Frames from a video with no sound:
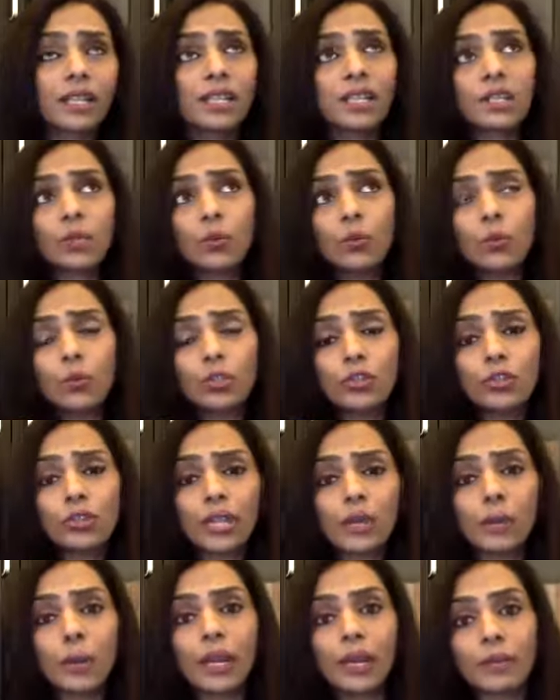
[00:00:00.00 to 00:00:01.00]
So
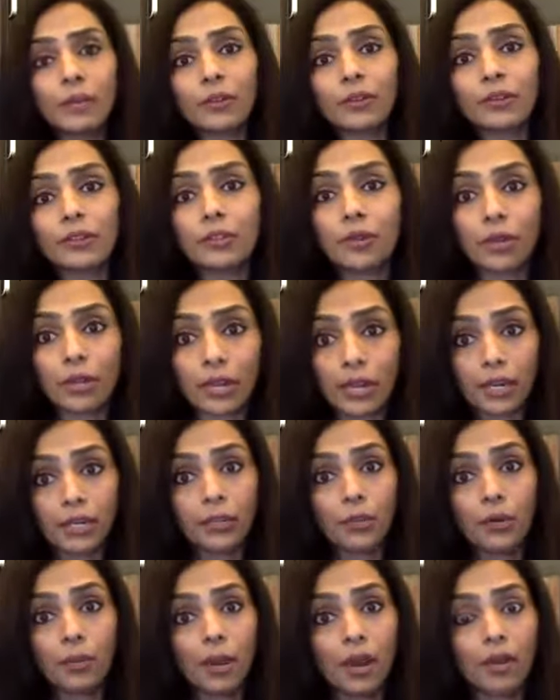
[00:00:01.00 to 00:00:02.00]
today what I'm going to tell
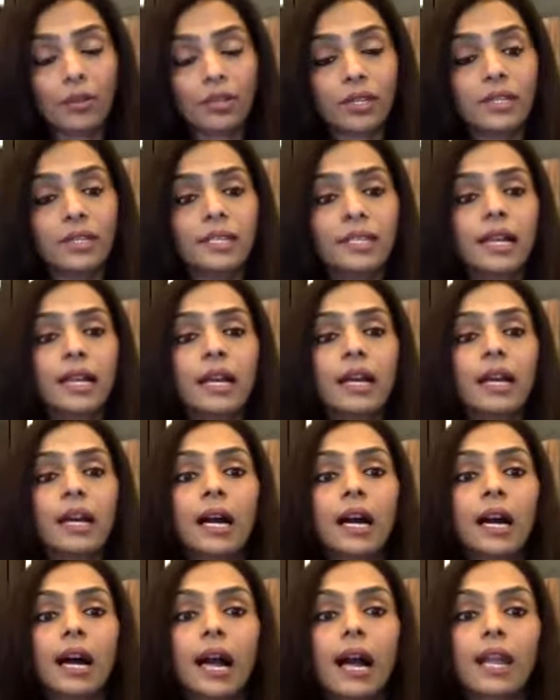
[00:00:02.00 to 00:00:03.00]
you about is,
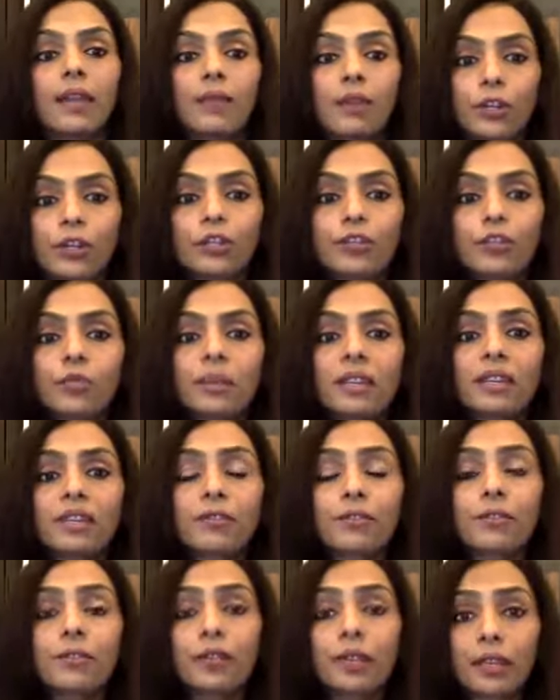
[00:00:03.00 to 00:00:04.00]
I want you to
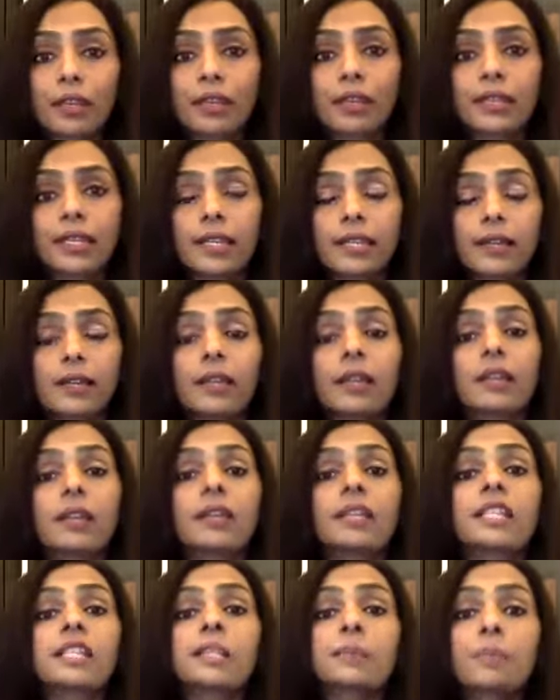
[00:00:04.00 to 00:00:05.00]
be really,
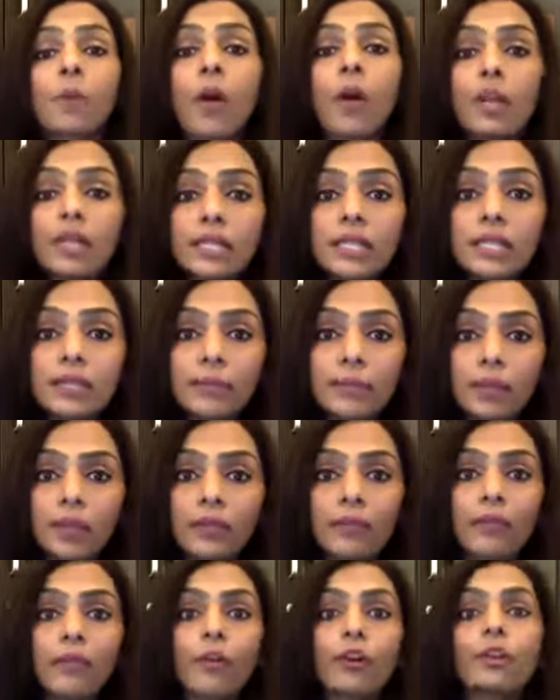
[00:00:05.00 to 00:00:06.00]
really
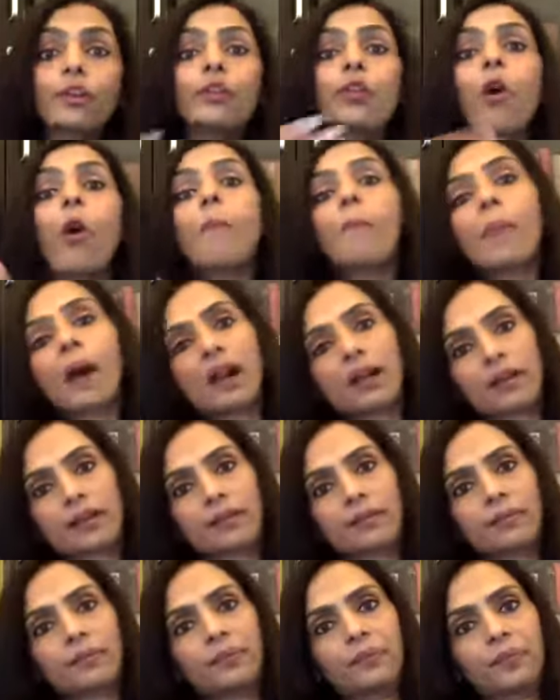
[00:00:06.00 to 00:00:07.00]
responsible for your
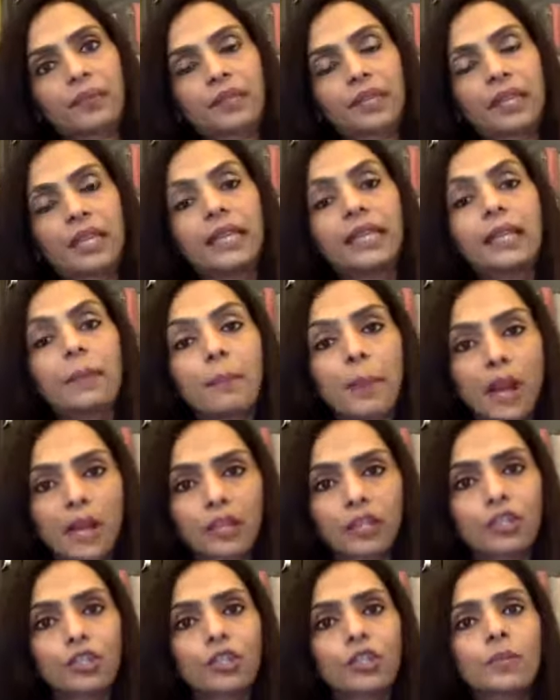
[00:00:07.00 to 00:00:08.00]
part in the
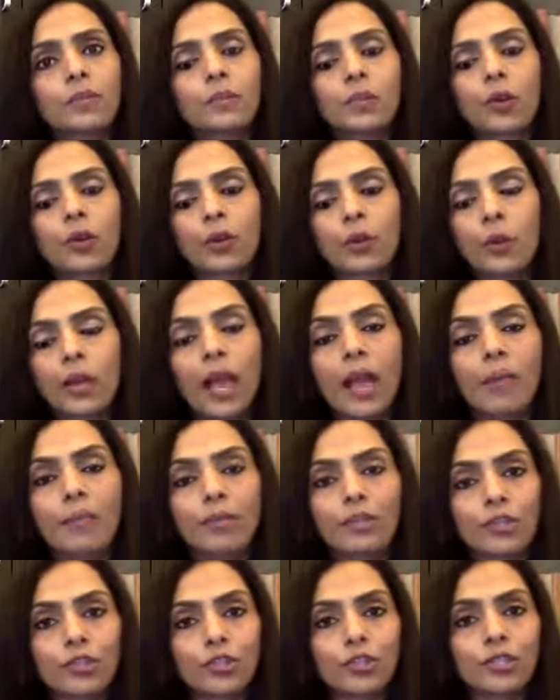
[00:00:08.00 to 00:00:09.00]
partnerships or
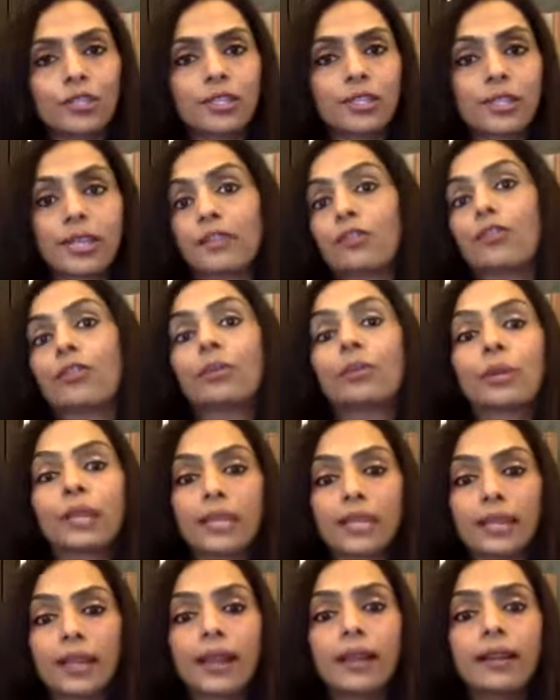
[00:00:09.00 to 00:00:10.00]
collaborations that you're
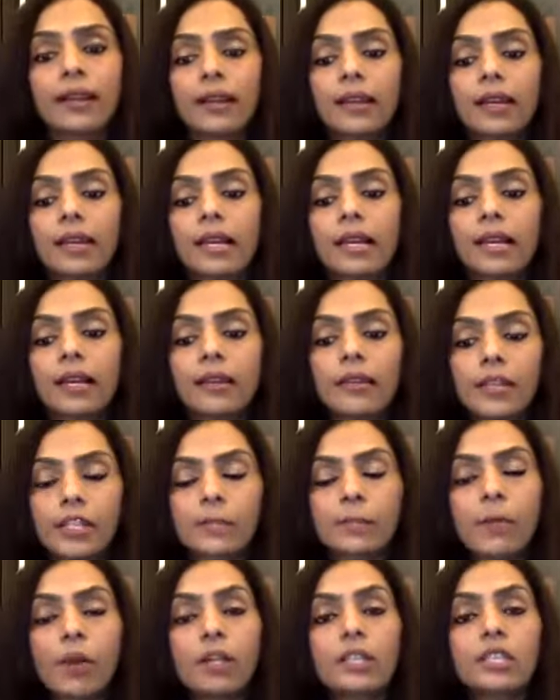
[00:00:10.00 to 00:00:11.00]
looking at.
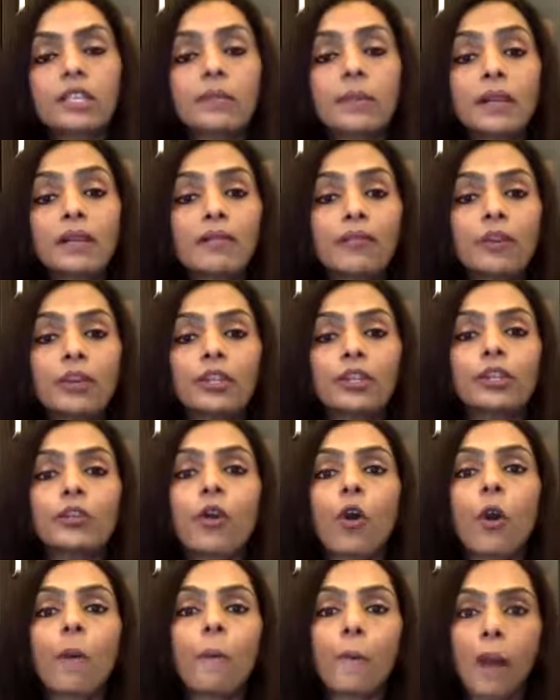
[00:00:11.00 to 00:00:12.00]
Responsible for
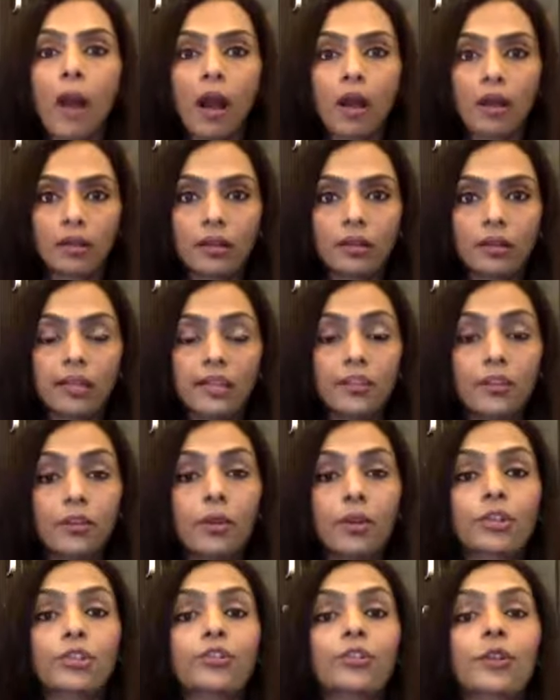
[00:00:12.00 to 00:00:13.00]
your part that
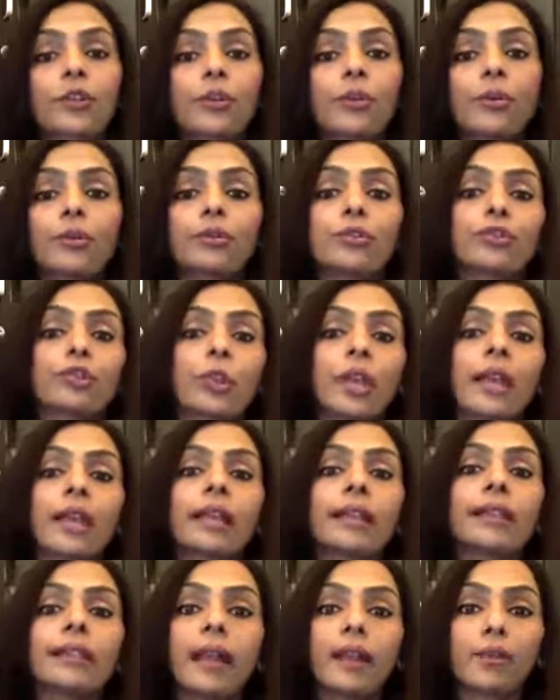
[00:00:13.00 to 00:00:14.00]
you are able to
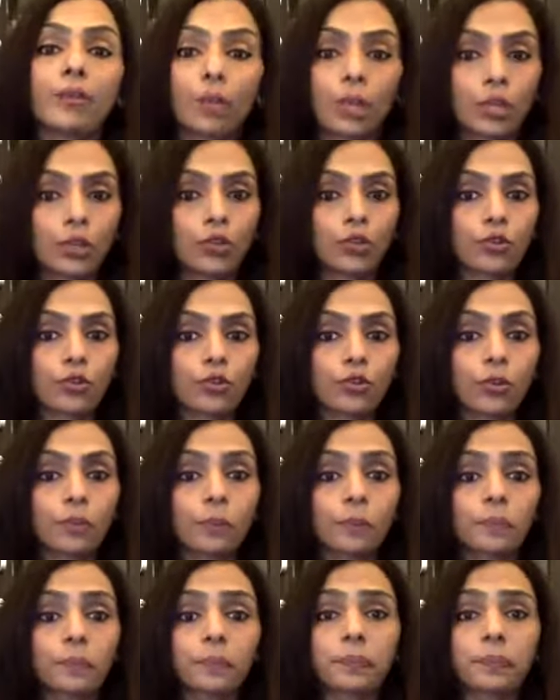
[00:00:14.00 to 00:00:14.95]
share in that relationship